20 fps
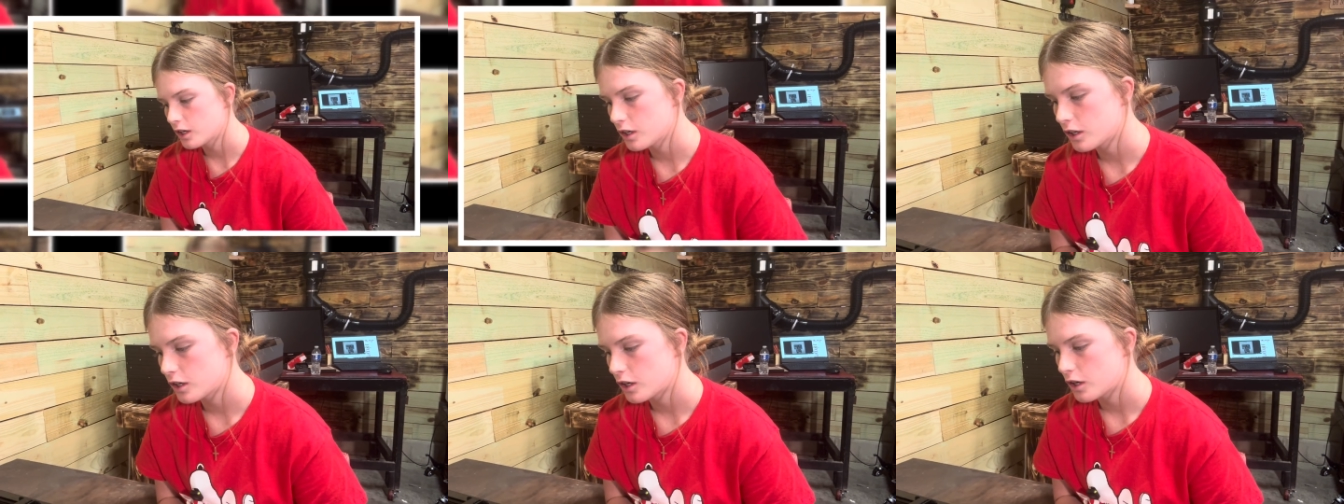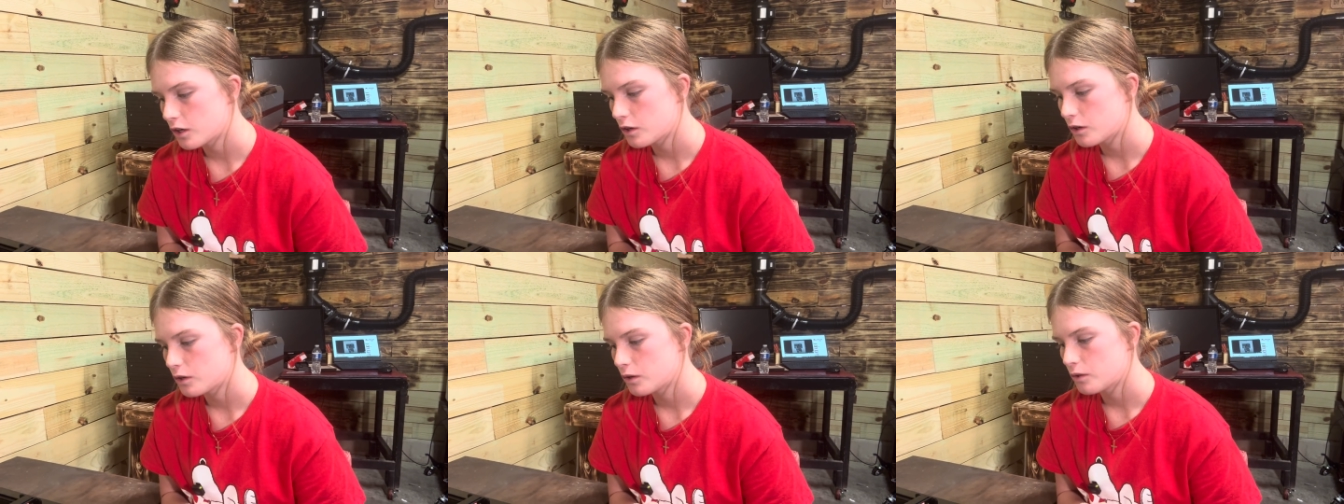going to
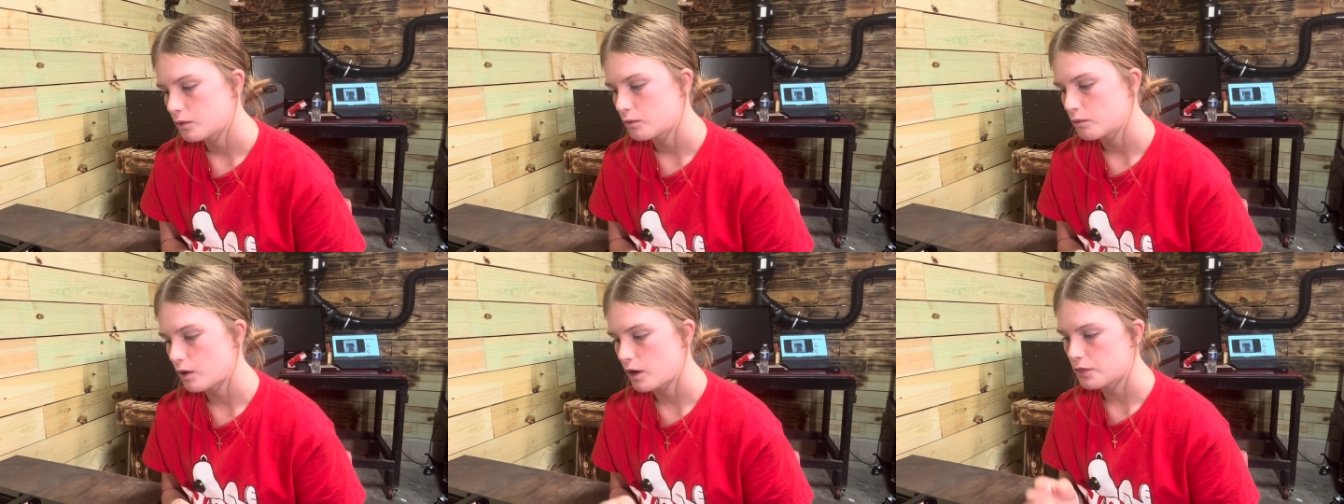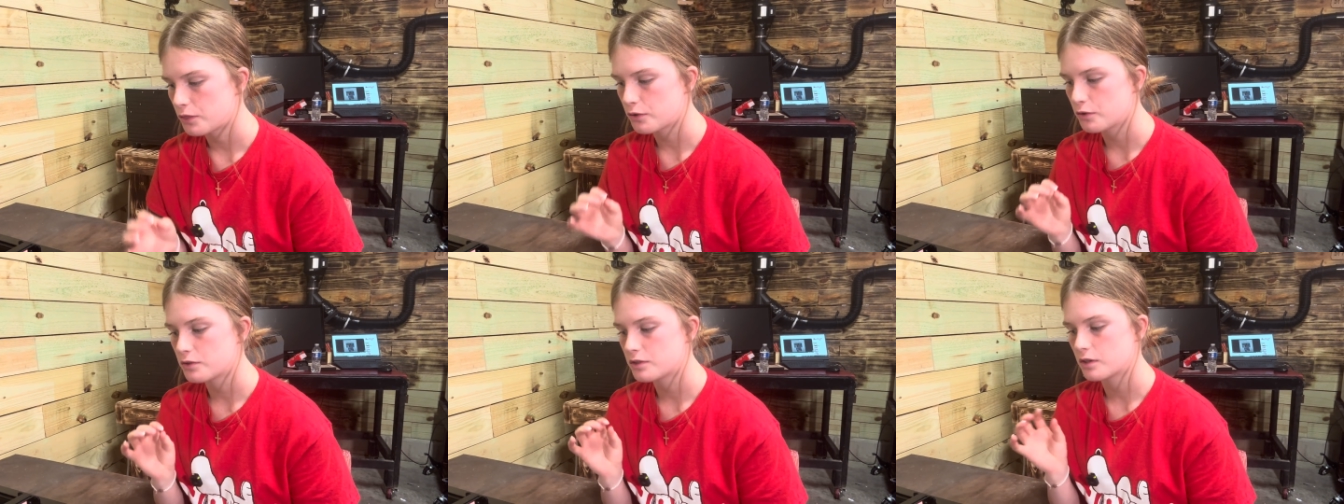go
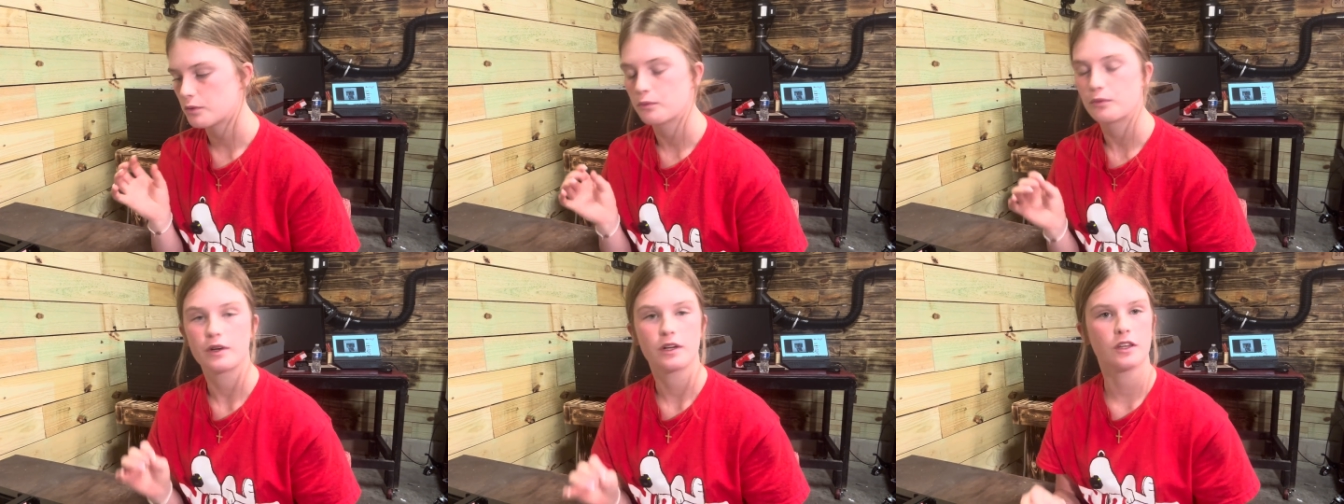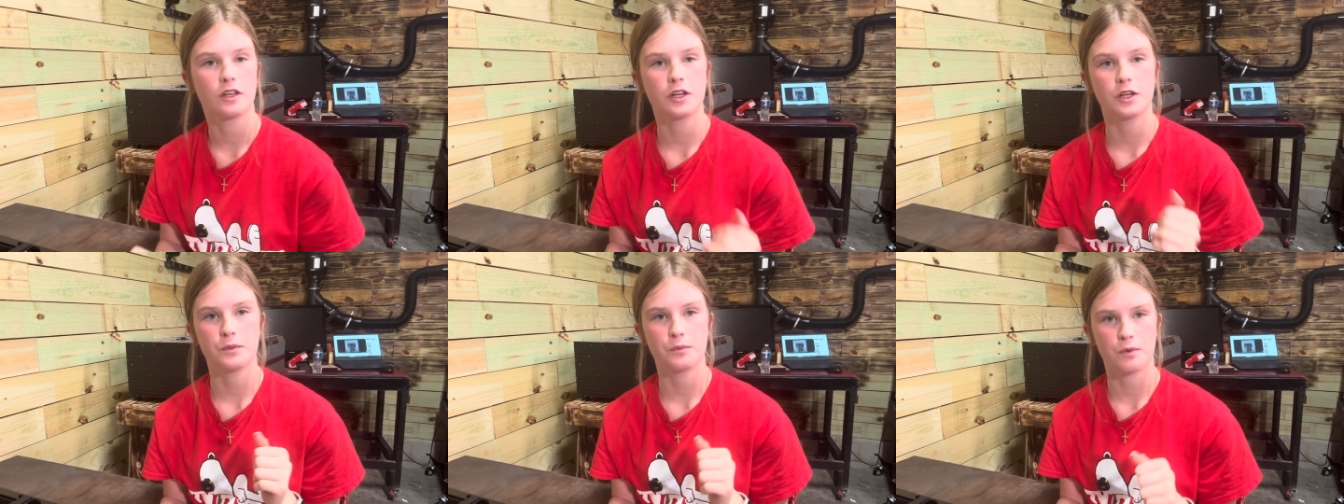run through some
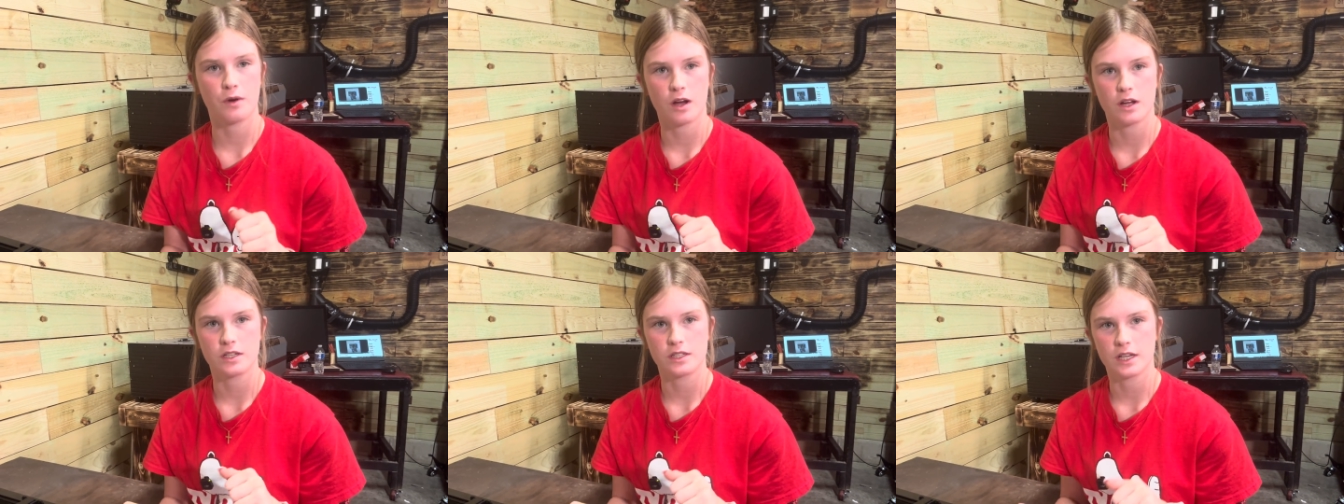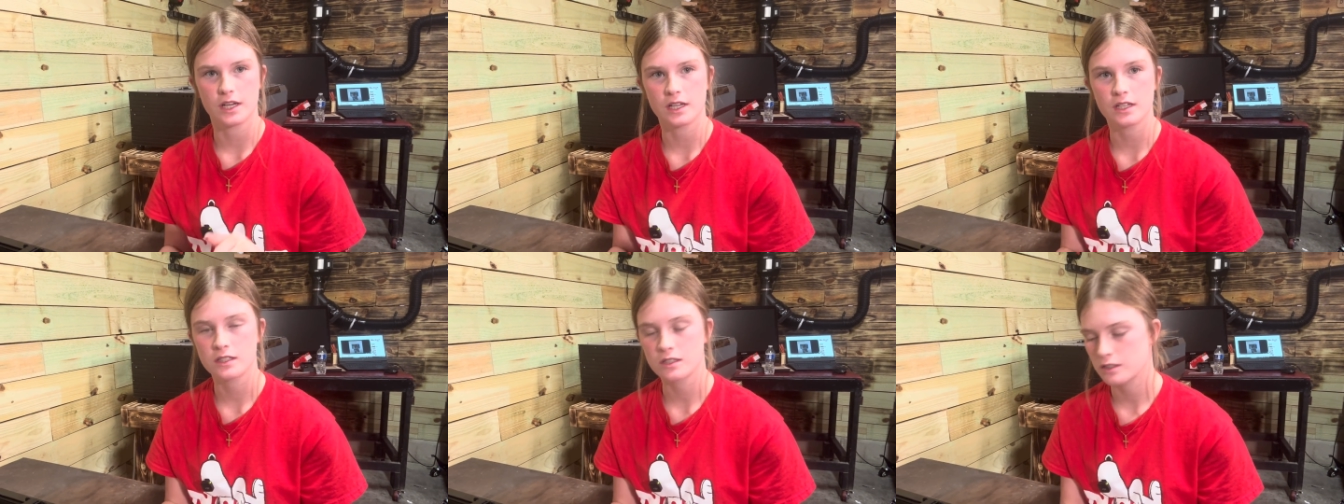preloaded
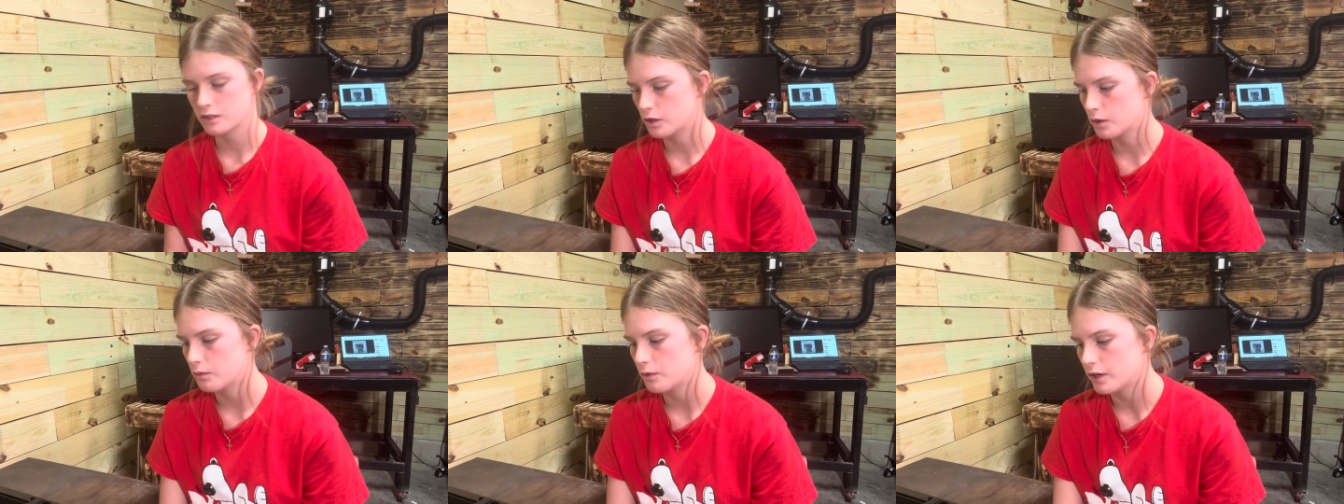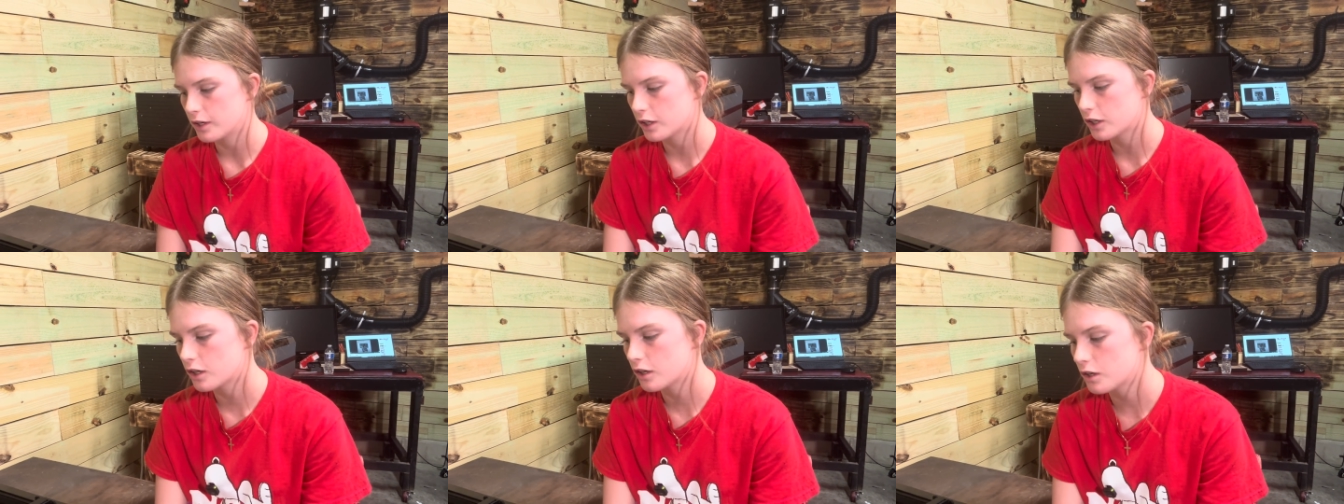projects. So
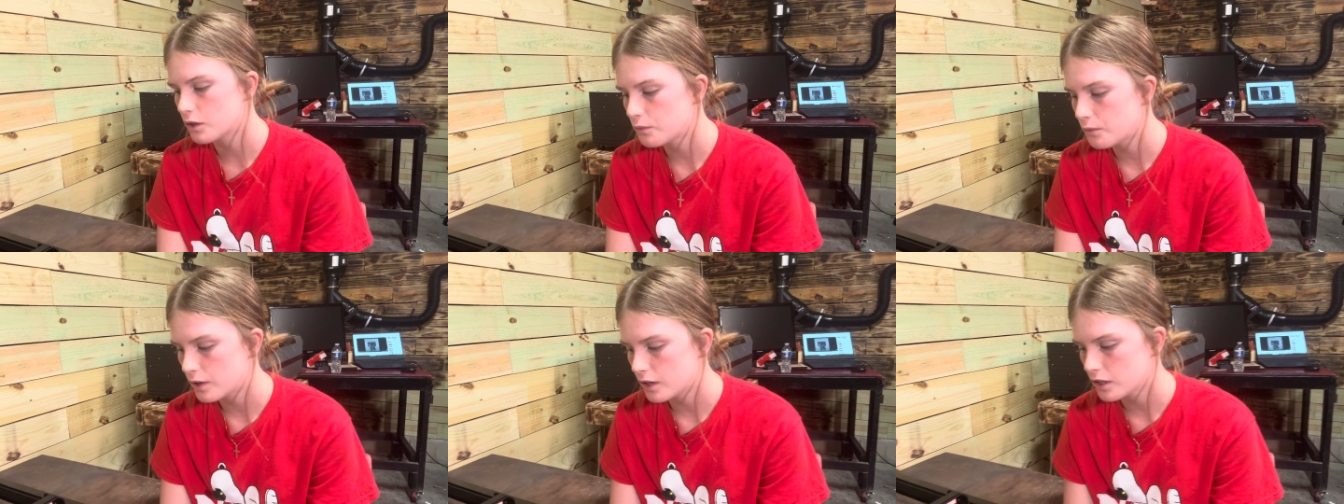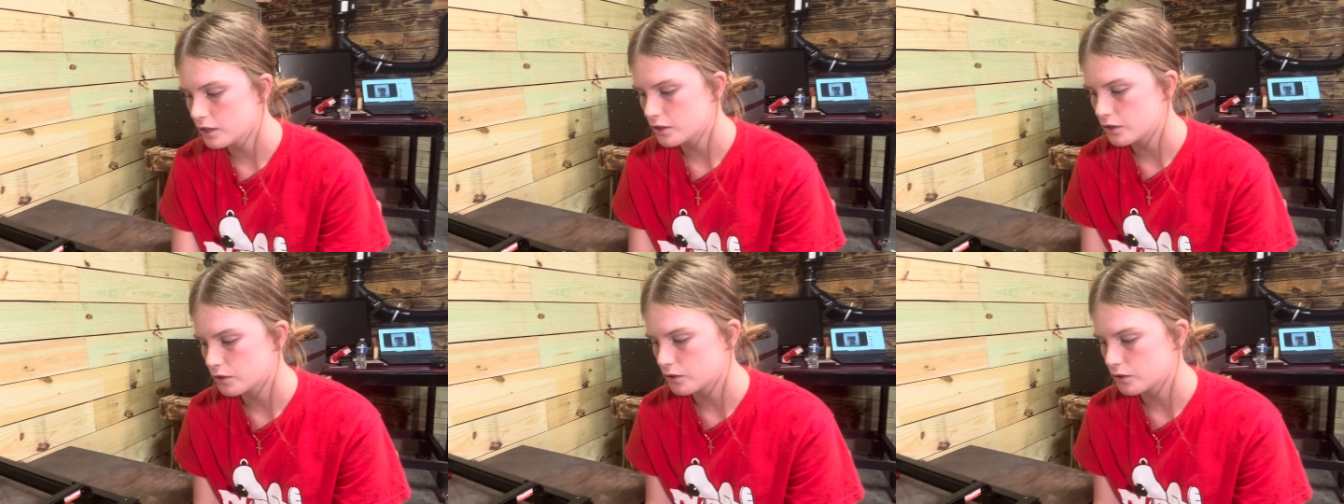what you're going to want to